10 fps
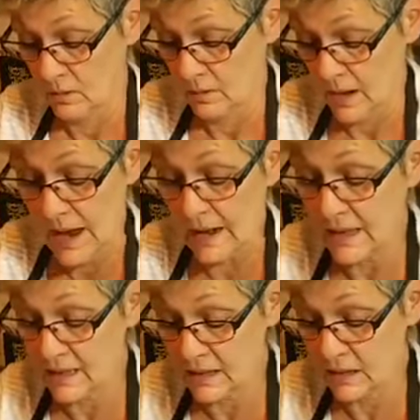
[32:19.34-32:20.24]

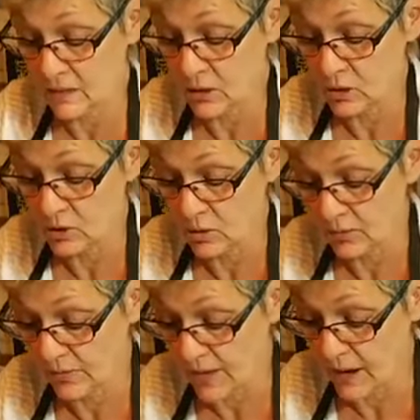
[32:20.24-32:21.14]
Anything that you do on
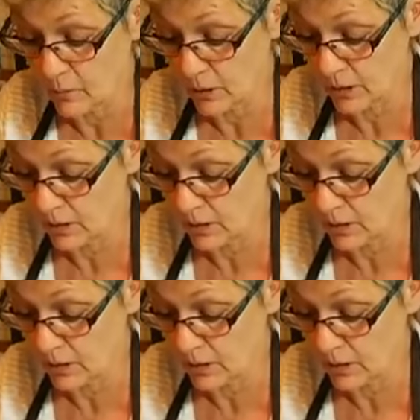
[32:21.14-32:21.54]
fabric